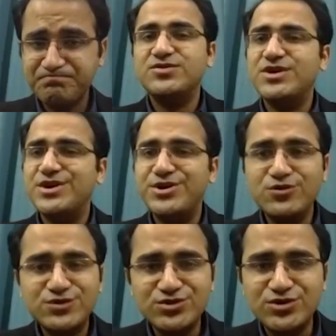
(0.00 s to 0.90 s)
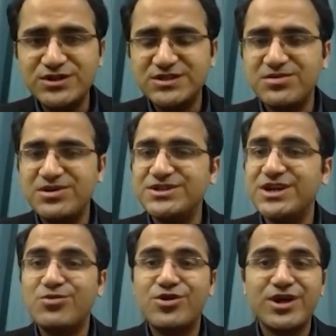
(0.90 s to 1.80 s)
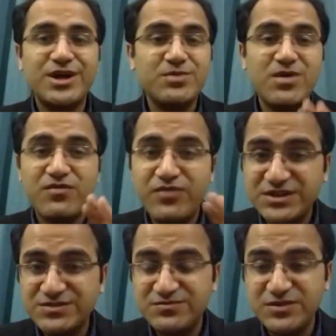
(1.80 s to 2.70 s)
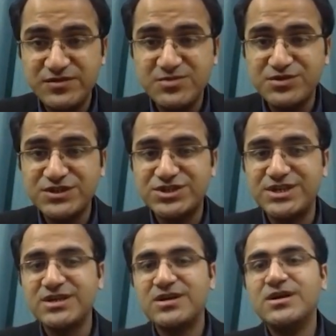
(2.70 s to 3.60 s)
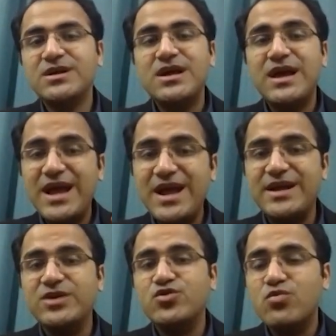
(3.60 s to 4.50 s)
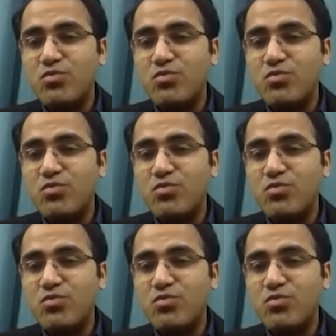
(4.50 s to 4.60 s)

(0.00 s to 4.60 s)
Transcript: They reduce neurodisability and mortality by 50%, and you